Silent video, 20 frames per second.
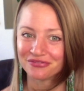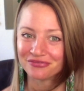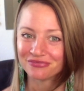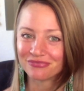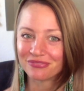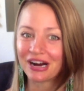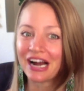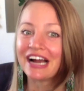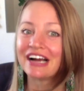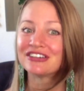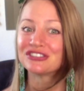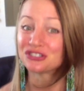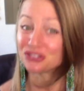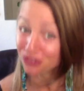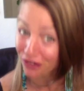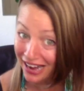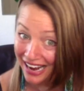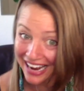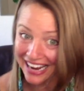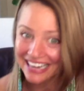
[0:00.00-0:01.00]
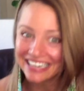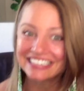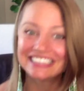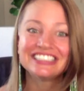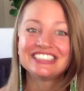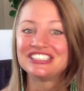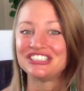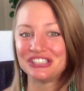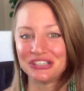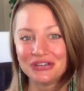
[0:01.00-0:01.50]
We're
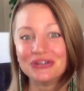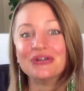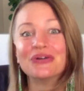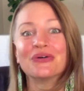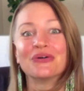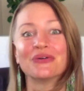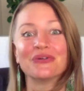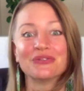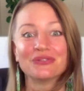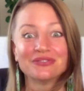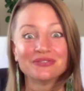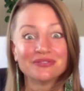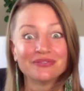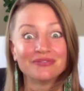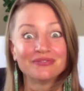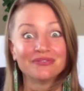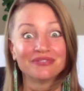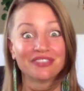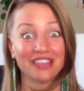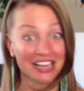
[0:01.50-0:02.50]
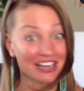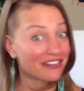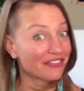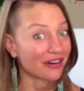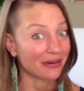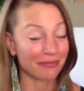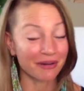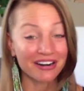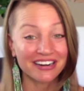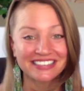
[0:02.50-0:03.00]
trained to think of our
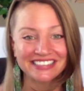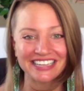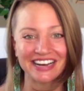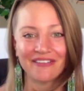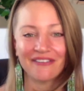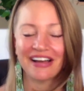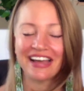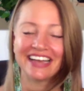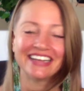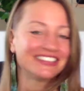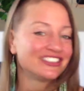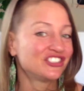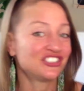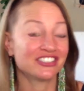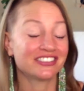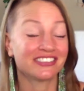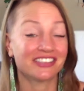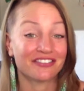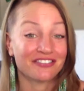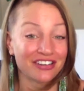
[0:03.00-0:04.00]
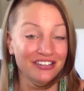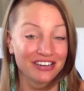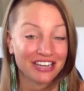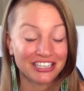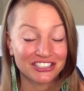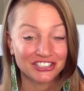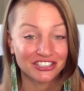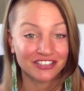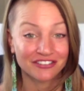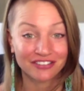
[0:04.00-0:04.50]
bodies that way. It's just the
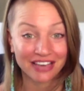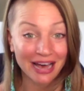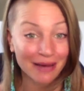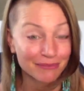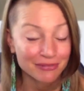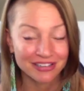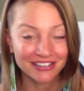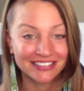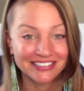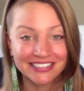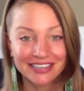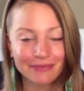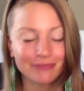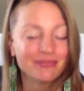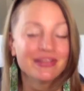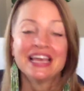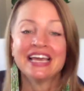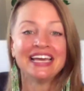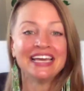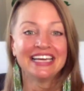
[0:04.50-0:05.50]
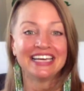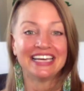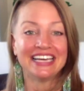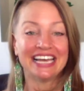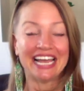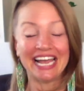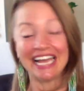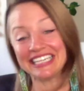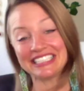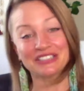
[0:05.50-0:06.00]
foundation of capitalism.
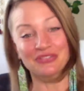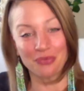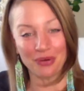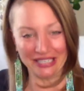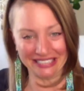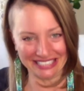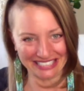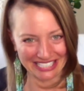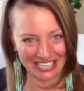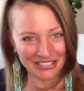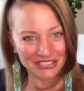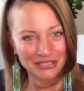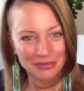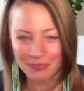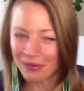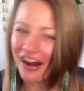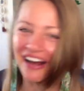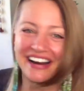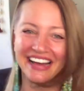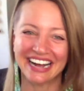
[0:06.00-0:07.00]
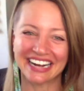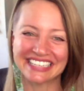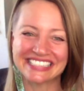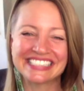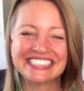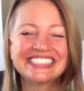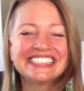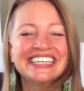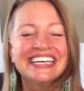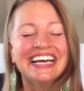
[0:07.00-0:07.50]
It's what sells
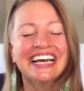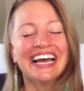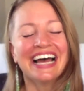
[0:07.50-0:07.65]
products.